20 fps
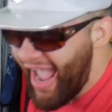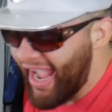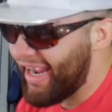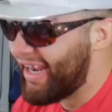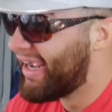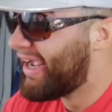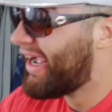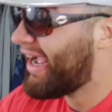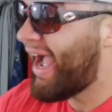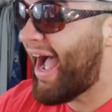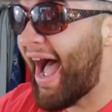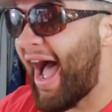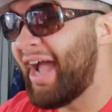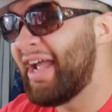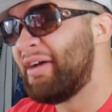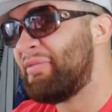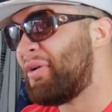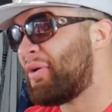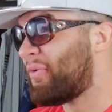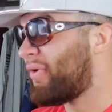Hey,
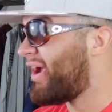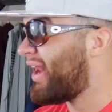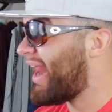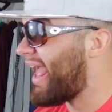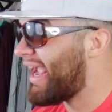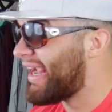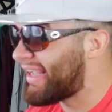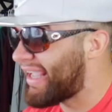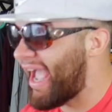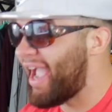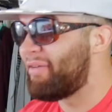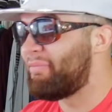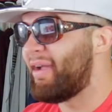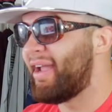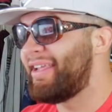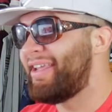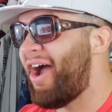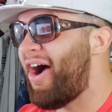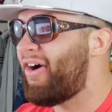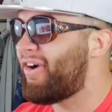I am the real AK,
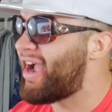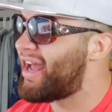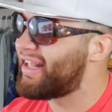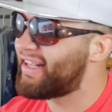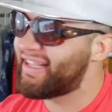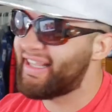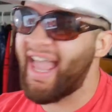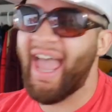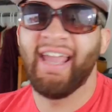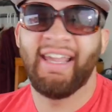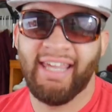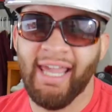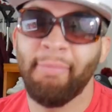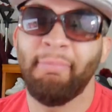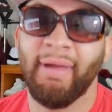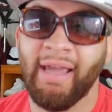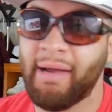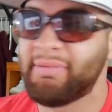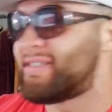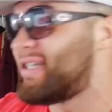man. Y'all gotta, hey,
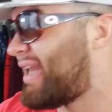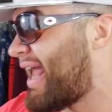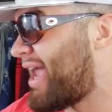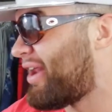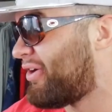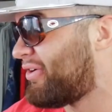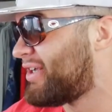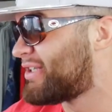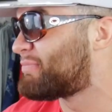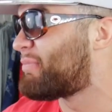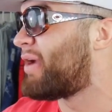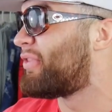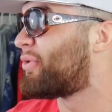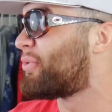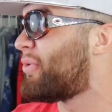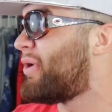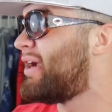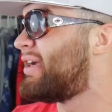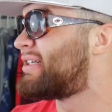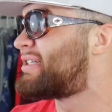keep me up to date on this
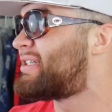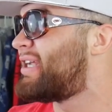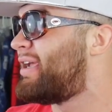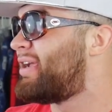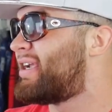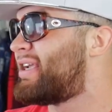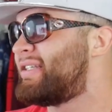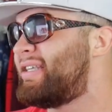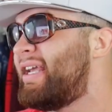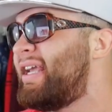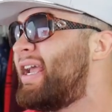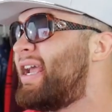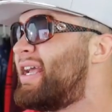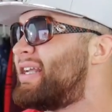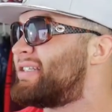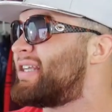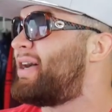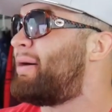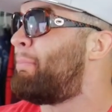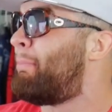brother. Real shit, because he
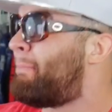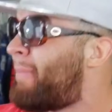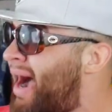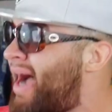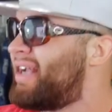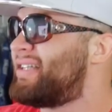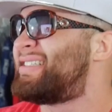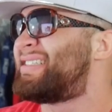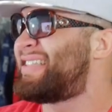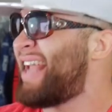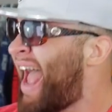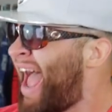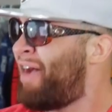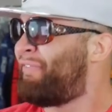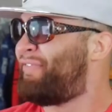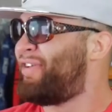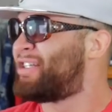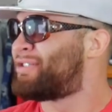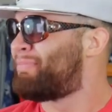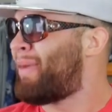is a
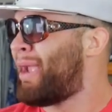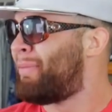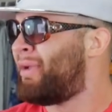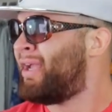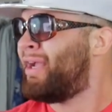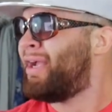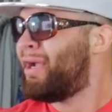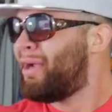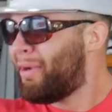savage, baby.